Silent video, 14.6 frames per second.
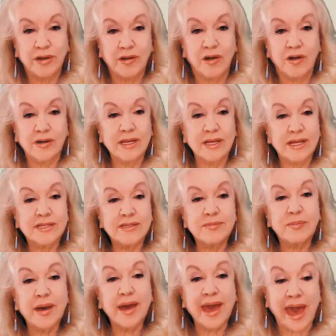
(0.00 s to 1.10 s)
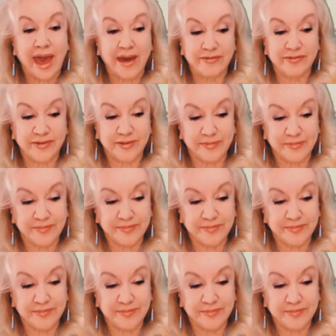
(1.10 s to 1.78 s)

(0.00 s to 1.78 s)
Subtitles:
on his behalf.